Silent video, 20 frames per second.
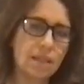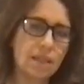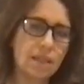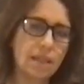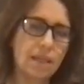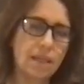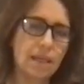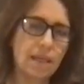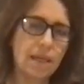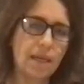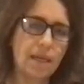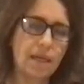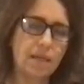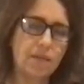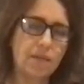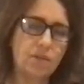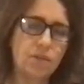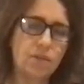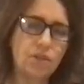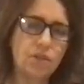and
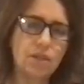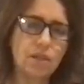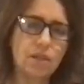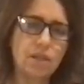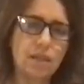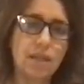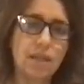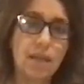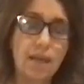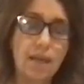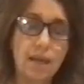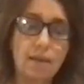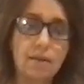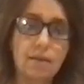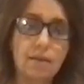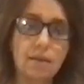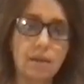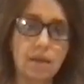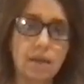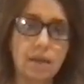age and
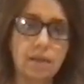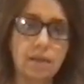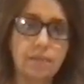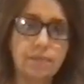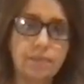die.